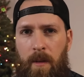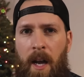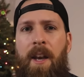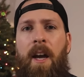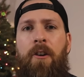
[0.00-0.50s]

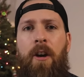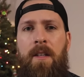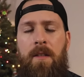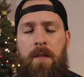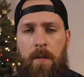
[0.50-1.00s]
I
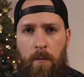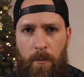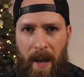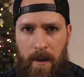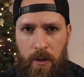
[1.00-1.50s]
digress.
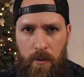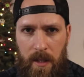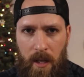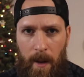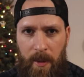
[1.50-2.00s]
Back to the
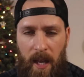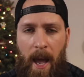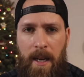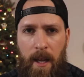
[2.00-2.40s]
topic at